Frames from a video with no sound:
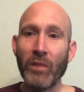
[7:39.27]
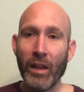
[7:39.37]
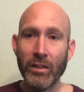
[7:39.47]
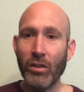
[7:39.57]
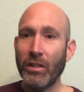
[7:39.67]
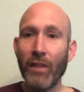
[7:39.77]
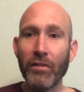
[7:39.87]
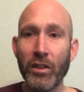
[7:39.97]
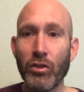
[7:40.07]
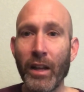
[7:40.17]
And so
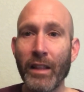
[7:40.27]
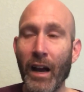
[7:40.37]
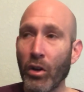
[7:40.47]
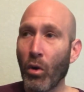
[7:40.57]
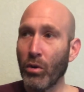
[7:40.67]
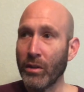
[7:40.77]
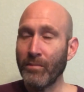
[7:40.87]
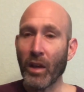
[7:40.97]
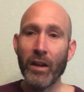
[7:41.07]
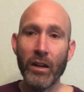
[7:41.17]
definitely drink that cold.
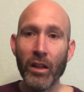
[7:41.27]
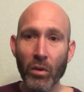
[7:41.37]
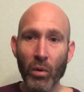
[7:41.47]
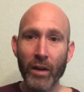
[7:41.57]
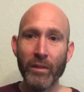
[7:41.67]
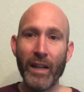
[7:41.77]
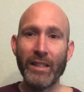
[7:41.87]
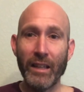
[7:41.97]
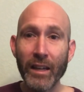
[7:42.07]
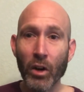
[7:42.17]
Another one is
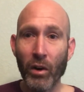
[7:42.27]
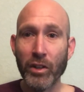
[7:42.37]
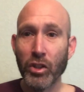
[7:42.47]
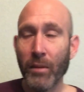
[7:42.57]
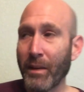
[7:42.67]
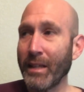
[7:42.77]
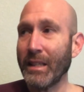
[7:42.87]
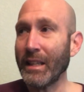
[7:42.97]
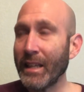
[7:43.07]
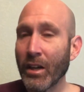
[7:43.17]
licorice, because
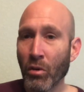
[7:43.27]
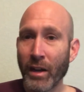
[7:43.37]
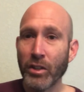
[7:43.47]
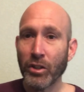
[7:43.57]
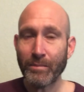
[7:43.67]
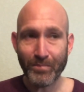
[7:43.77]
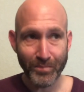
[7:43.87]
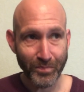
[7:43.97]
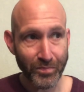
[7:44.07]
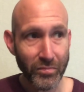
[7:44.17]
licorice
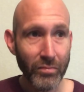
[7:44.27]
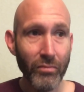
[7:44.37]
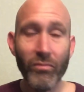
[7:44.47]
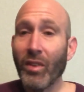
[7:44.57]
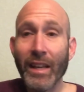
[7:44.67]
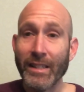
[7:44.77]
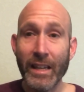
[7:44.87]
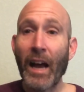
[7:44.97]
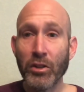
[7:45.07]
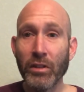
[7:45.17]
is
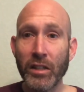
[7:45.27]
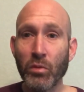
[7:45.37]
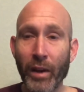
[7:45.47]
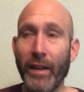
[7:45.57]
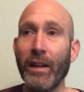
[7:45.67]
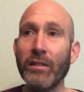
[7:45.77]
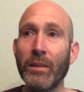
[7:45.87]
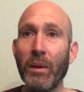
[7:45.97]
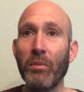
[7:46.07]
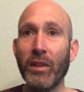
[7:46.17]
naturally sweet. Now,
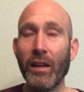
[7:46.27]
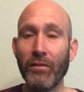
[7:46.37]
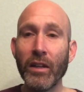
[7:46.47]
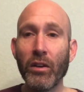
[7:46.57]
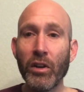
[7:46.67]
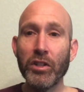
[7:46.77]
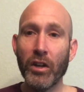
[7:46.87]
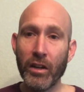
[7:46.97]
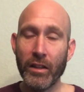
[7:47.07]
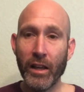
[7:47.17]
some people think of licorice, they're
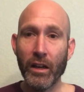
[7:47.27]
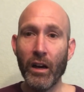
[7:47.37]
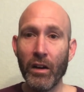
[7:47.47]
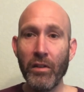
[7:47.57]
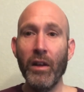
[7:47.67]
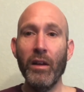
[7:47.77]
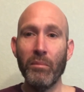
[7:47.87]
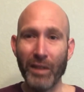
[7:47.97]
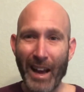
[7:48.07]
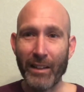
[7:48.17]
going to think of
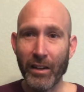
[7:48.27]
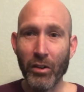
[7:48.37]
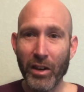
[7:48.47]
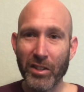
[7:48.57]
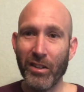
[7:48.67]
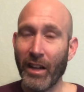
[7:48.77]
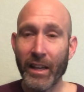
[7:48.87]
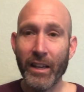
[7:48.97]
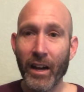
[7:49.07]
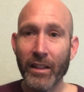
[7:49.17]
black licorice, like,
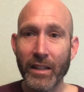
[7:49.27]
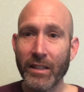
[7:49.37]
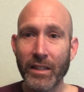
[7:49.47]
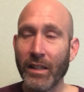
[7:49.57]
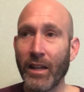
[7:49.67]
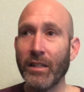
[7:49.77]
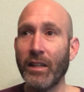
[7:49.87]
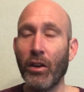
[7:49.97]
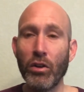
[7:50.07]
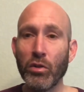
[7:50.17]
yuck, that's
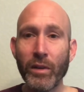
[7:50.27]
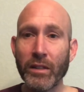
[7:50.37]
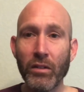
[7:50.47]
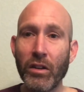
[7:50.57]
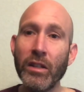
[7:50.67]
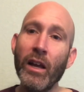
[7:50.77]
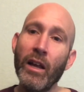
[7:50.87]
disgusting, or Twizzlers.